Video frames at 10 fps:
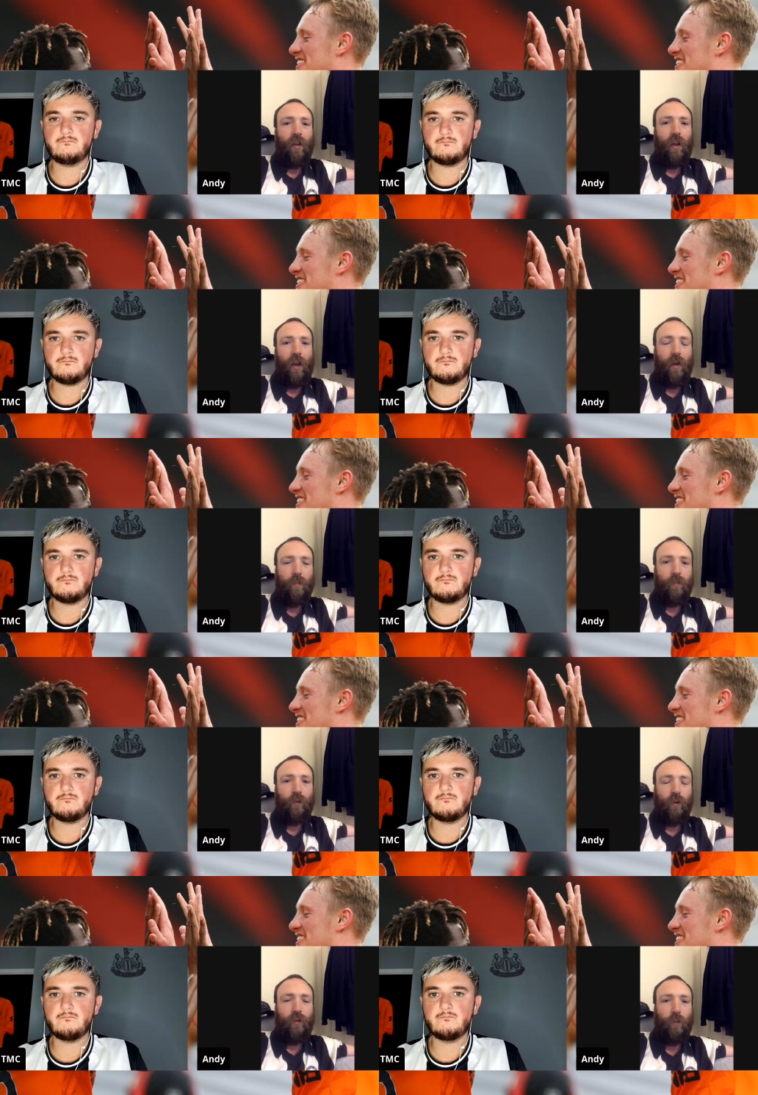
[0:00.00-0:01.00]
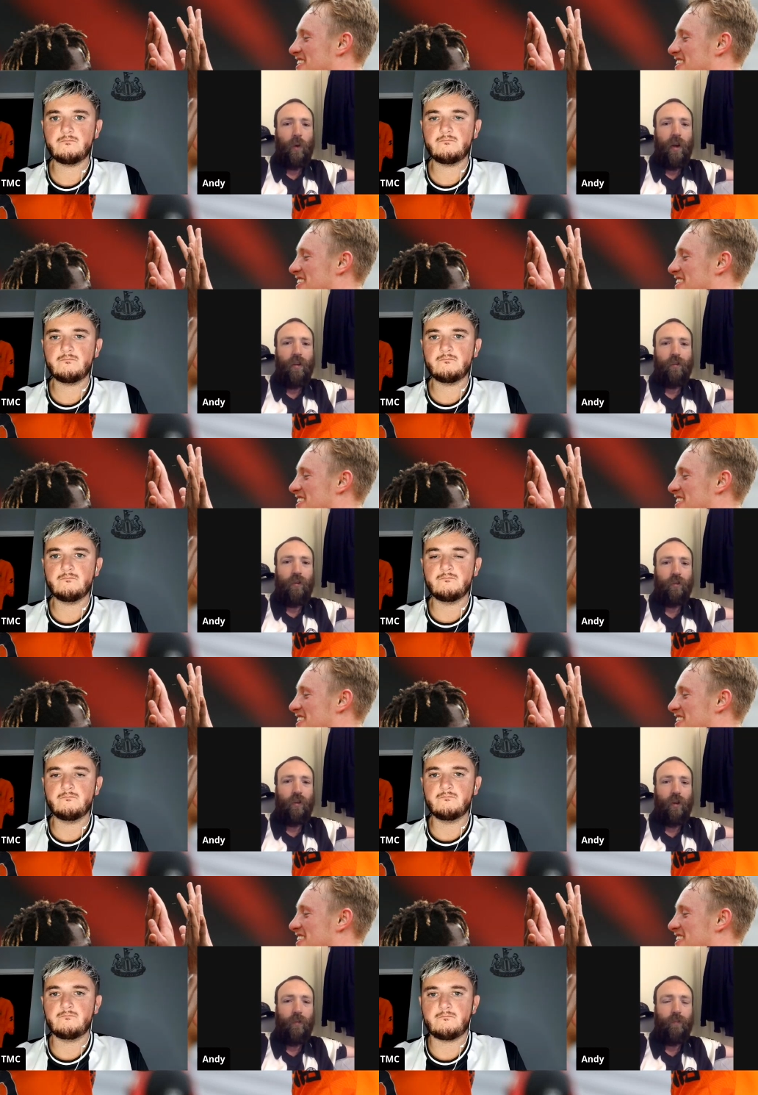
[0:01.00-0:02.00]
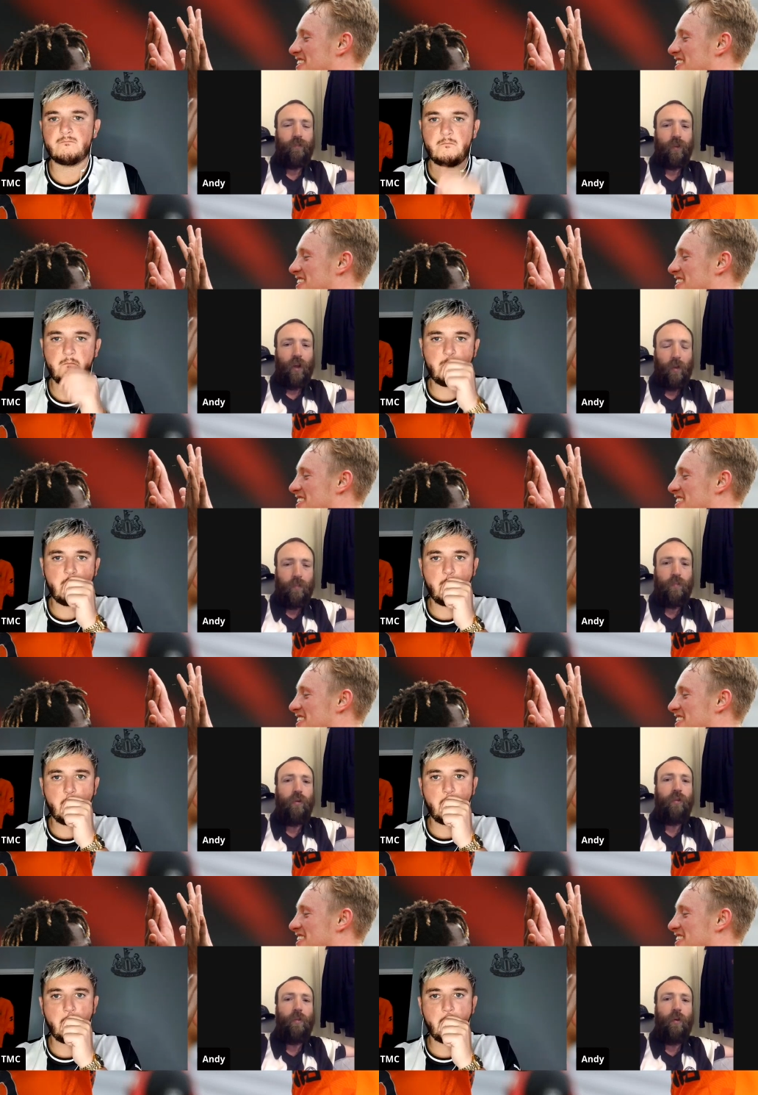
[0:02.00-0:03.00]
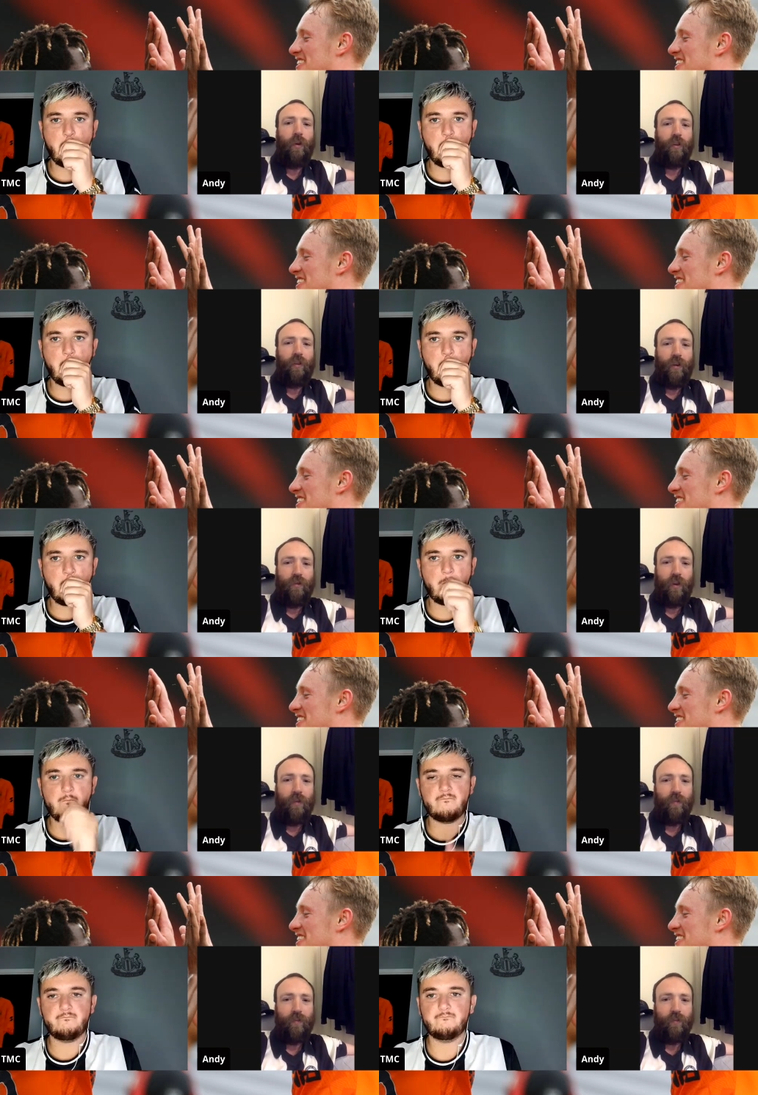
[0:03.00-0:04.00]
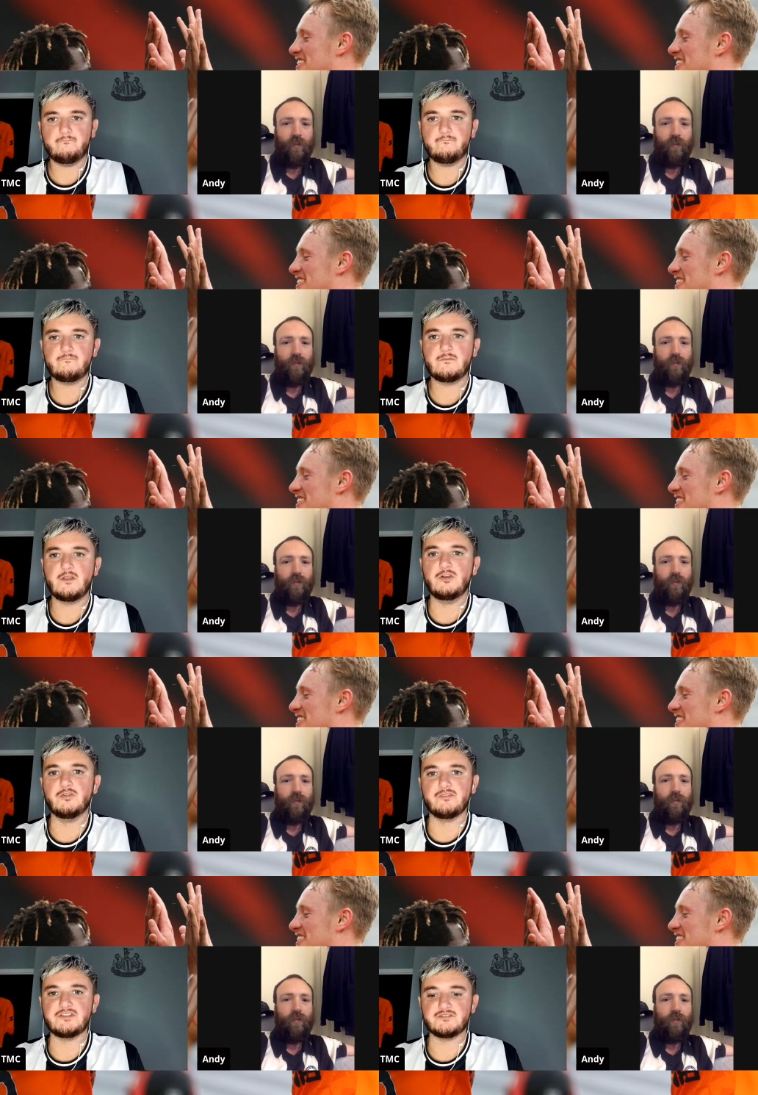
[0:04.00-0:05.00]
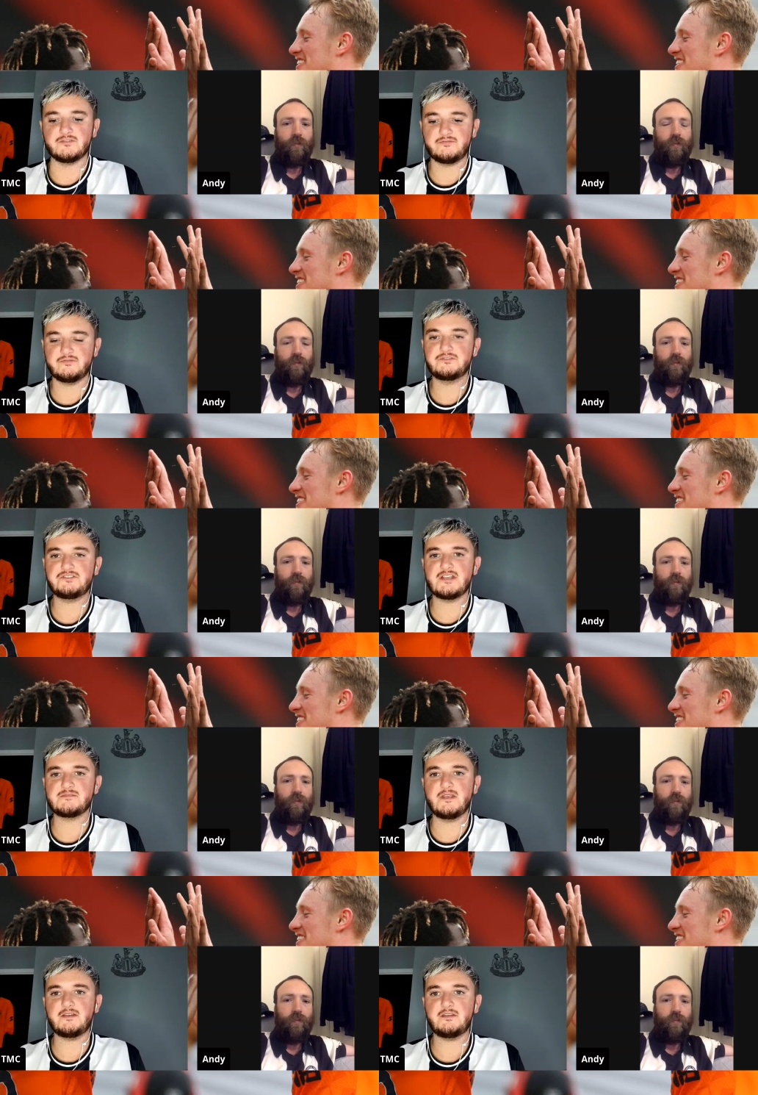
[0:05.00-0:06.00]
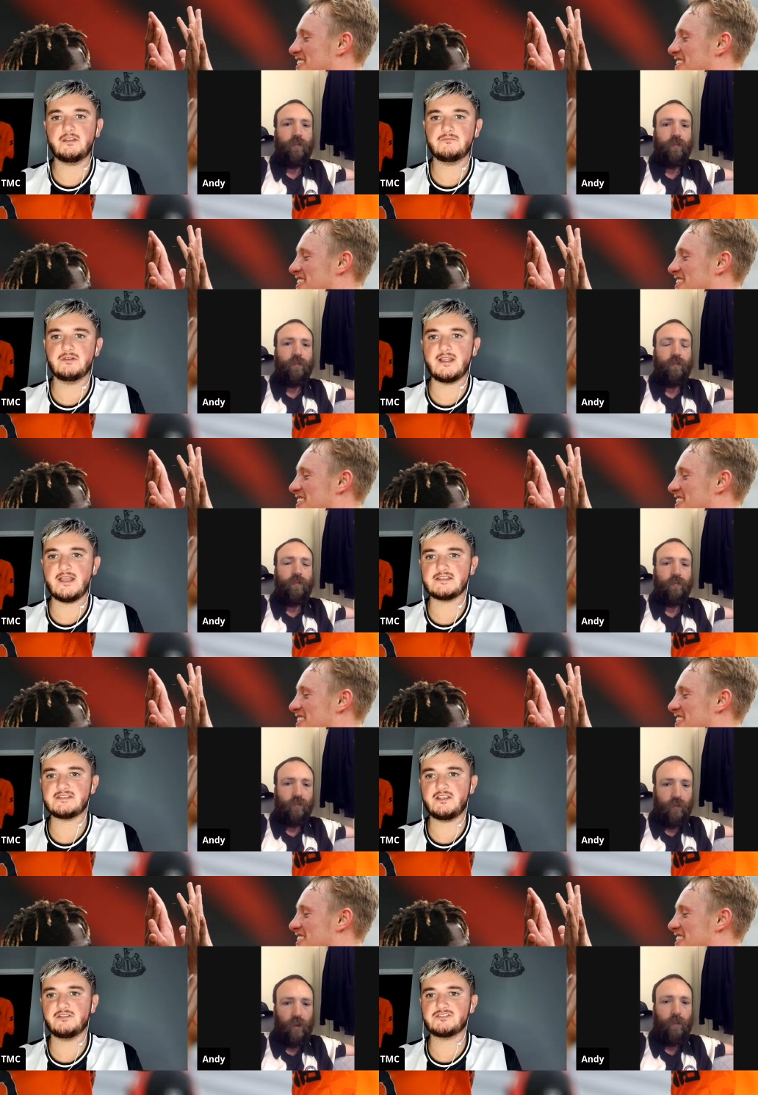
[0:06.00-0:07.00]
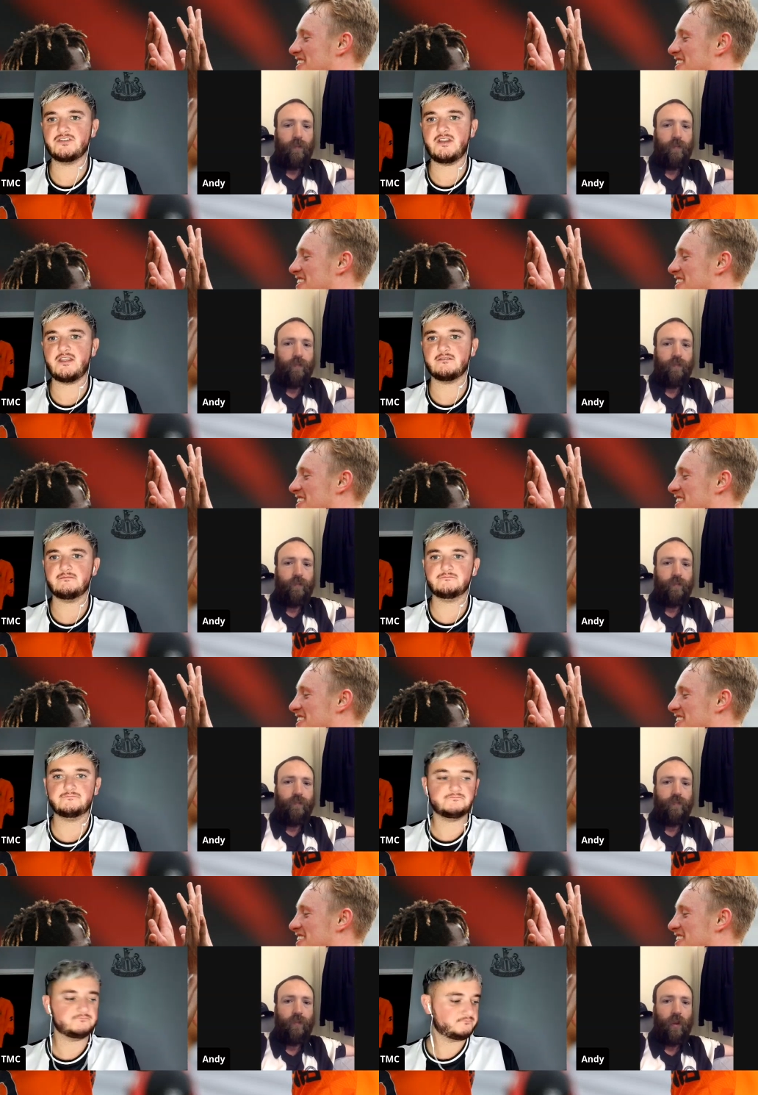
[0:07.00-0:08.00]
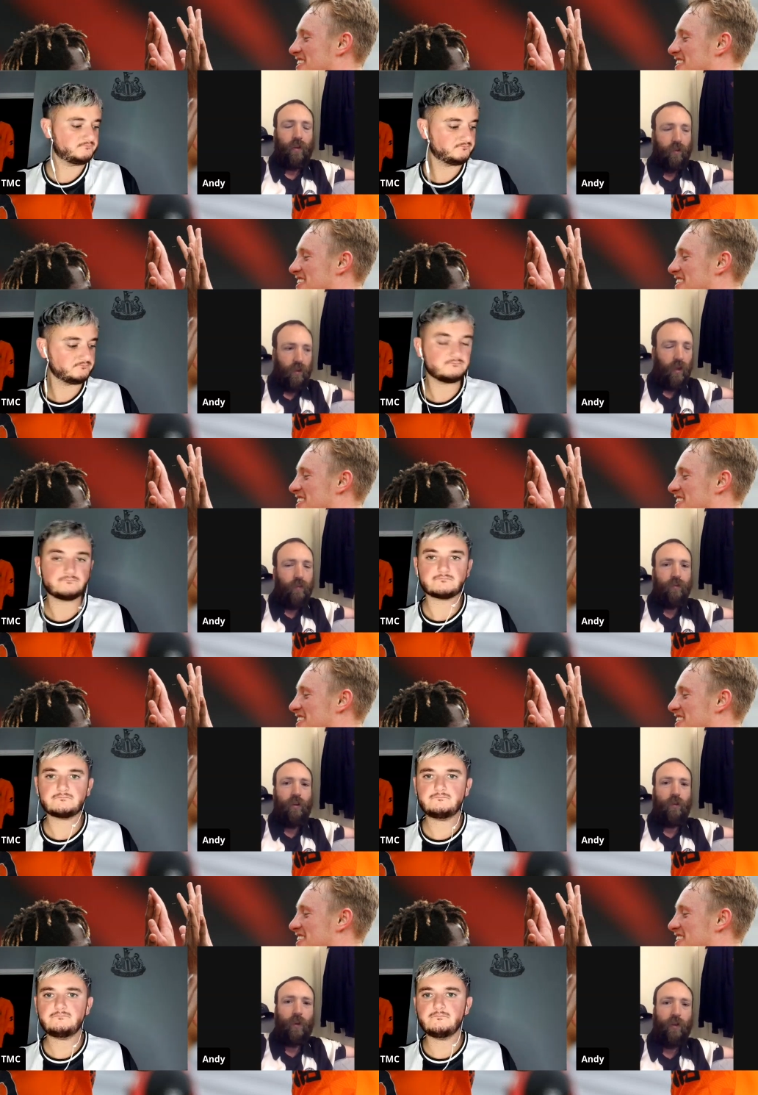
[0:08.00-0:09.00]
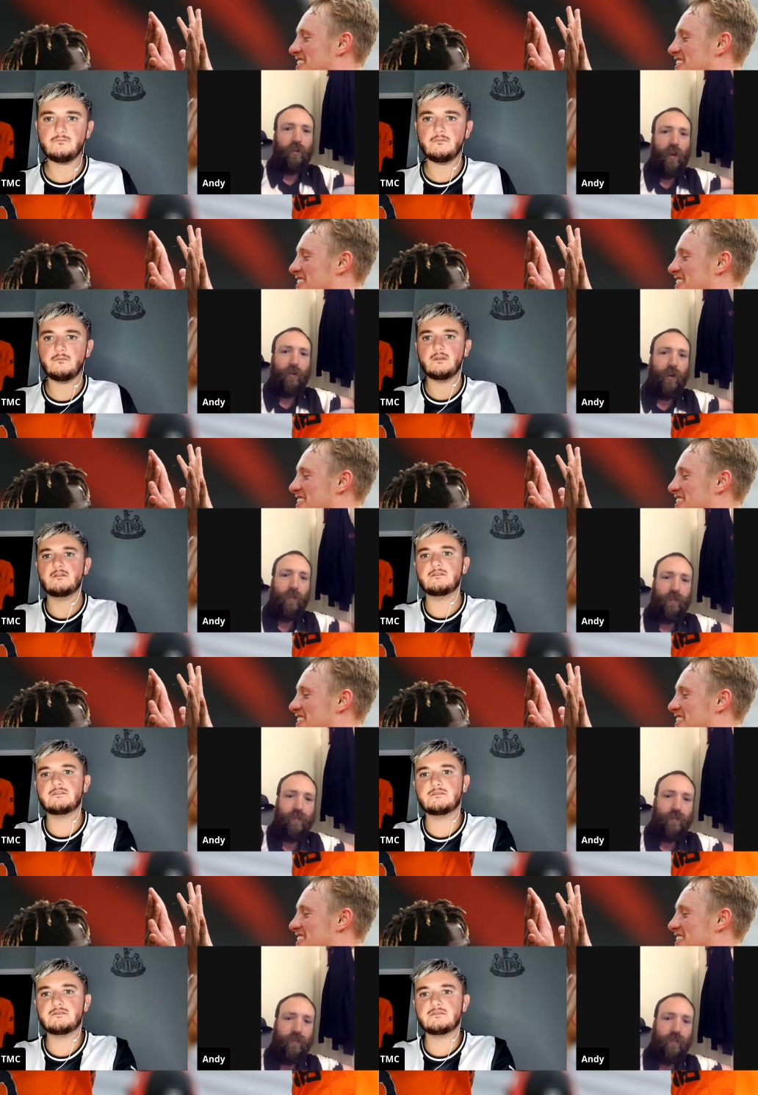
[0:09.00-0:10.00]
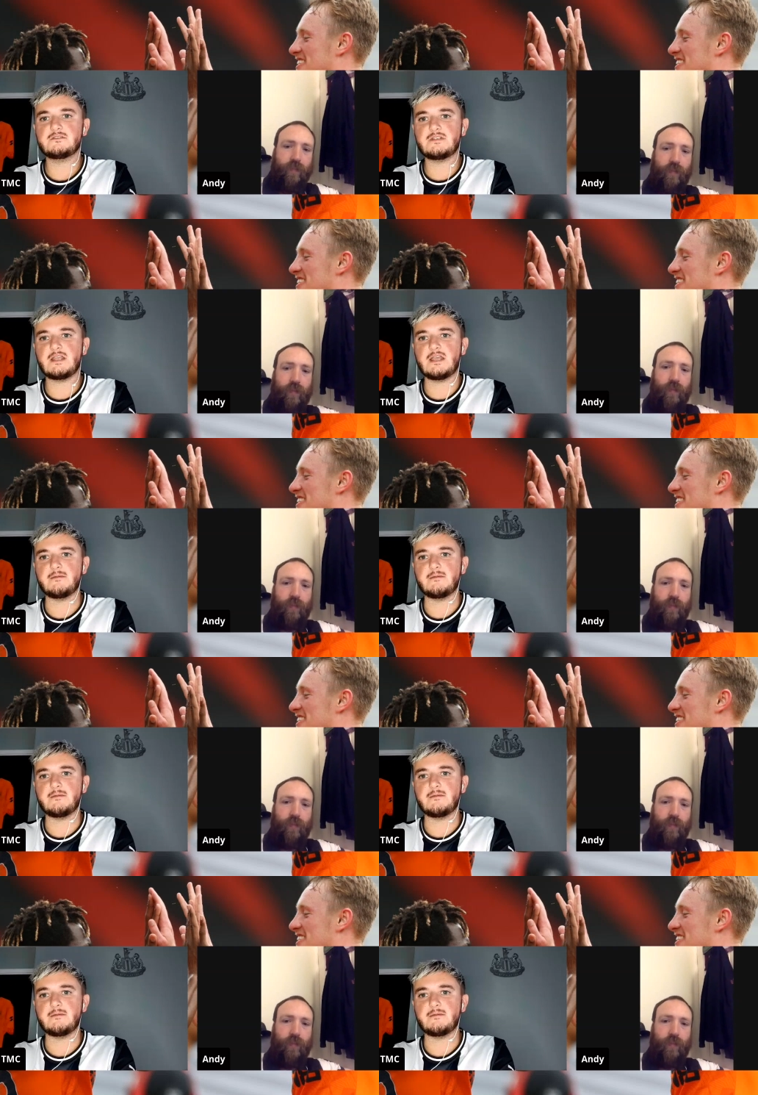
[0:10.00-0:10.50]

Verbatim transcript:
Speaker 1: Um, so to win it's just a, a Brucey bonus, literally.
Speaker 2: Lovely stuff. Cheers, mate. We'll uh, see you on Sunday.
Speaker 1: Yeah, cheers, mate. See you after.
Speaker 2: Take care,